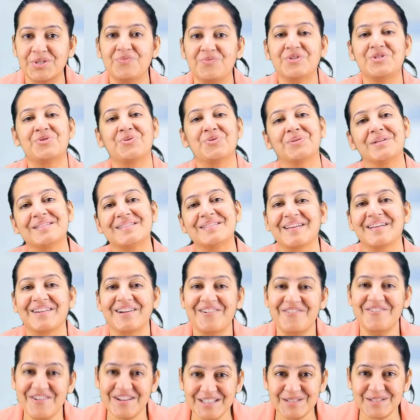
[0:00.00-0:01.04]
which do the
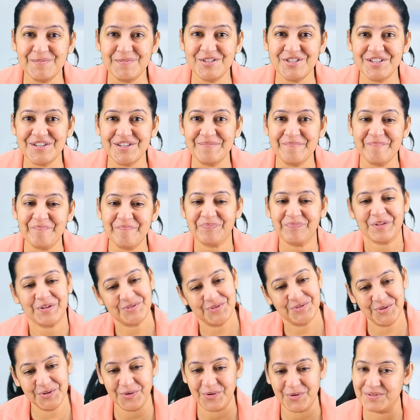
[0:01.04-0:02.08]
signal transmission.
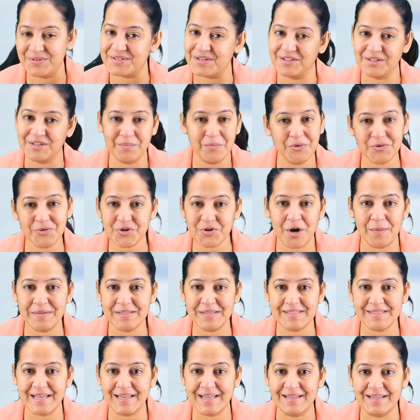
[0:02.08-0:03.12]
So neurons are the most
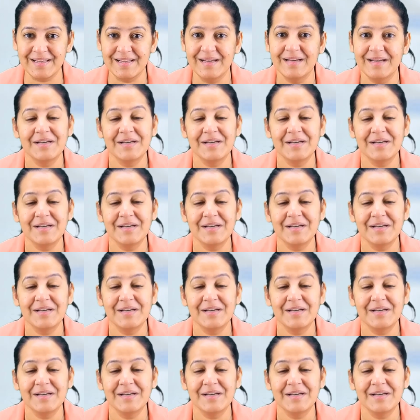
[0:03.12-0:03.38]
common cell.